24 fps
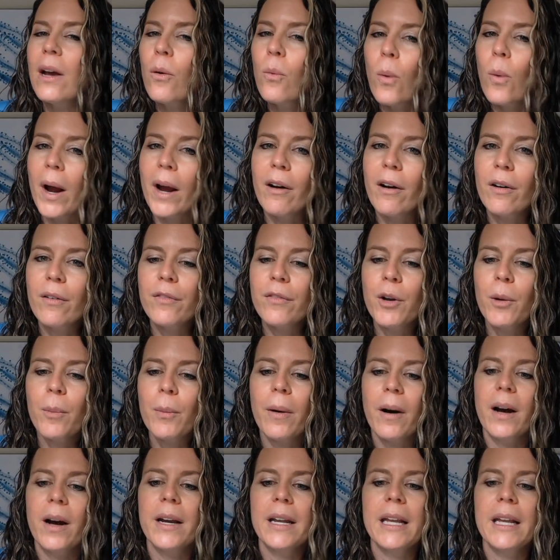aware of your
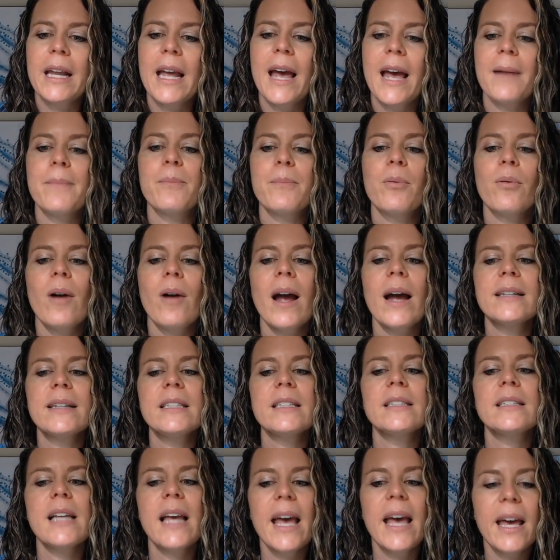body and
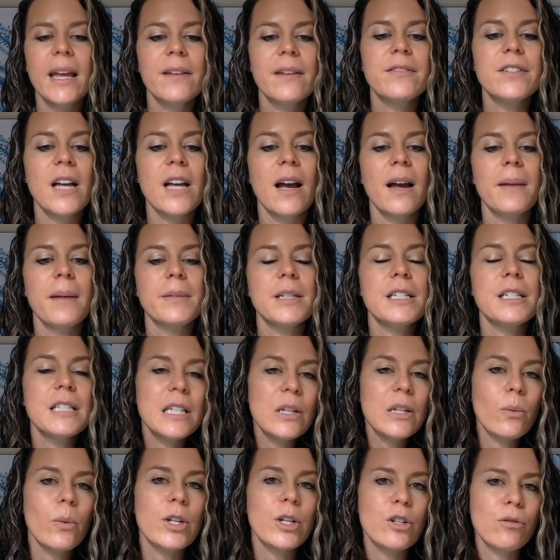practice ahead of time to
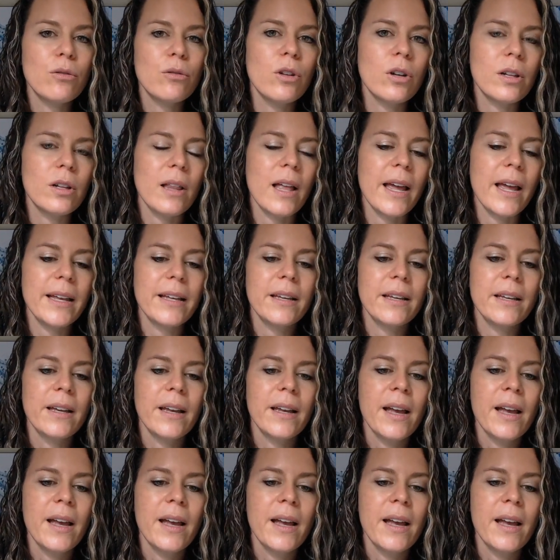see what you look like.